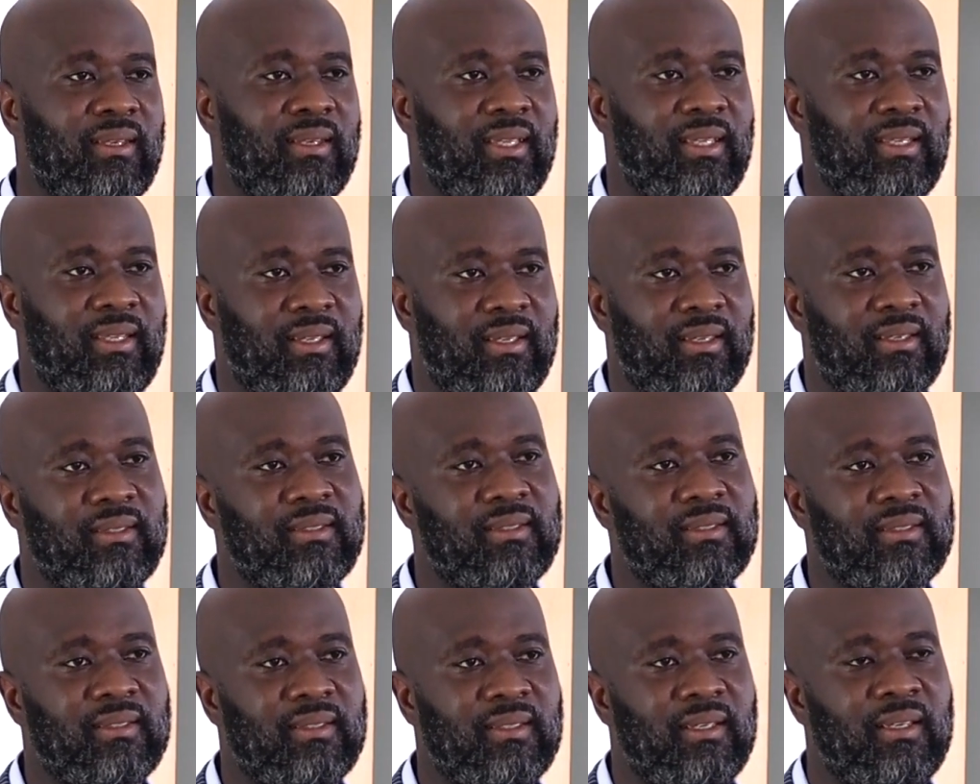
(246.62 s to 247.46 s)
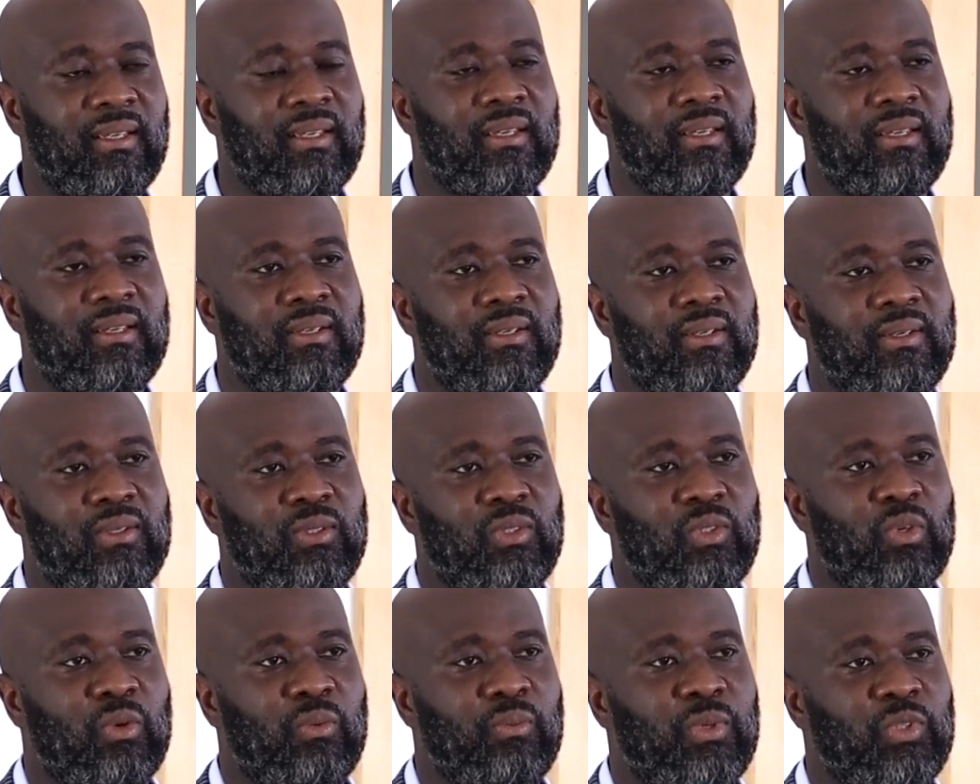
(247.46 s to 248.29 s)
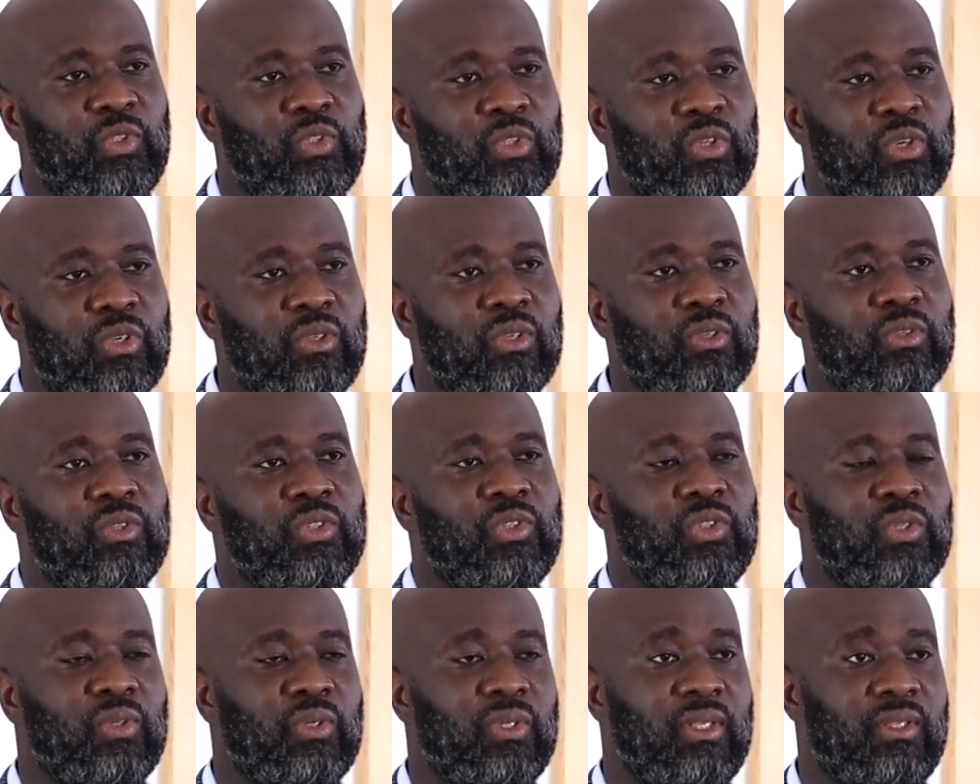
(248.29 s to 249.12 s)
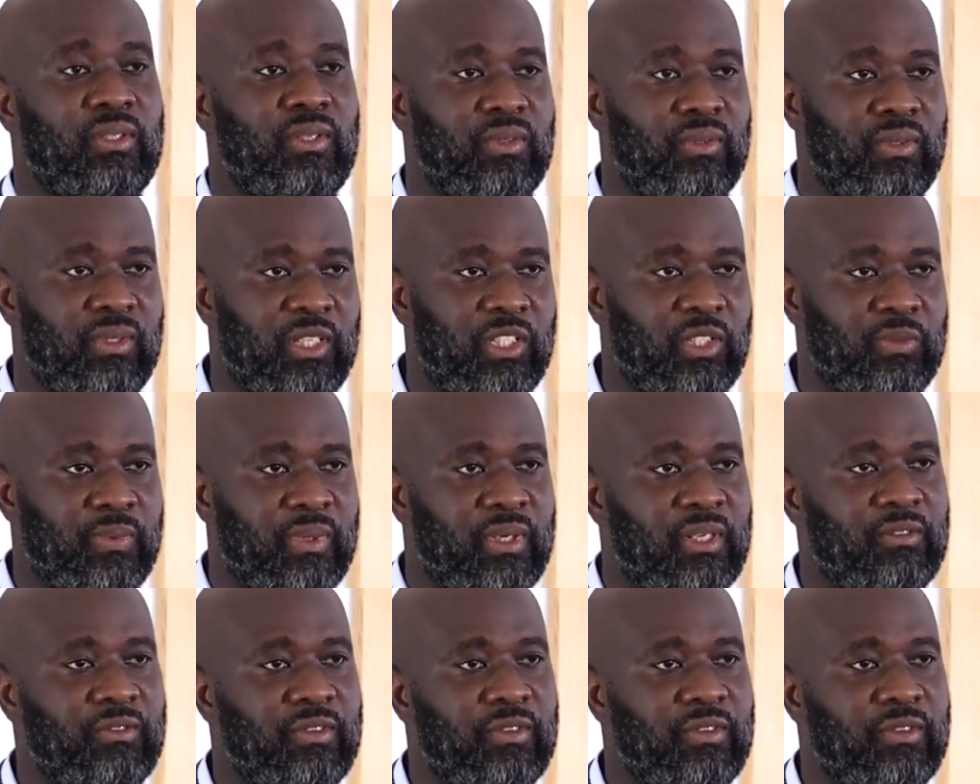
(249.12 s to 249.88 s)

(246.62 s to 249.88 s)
needing it. So be sure not to show that you're desperate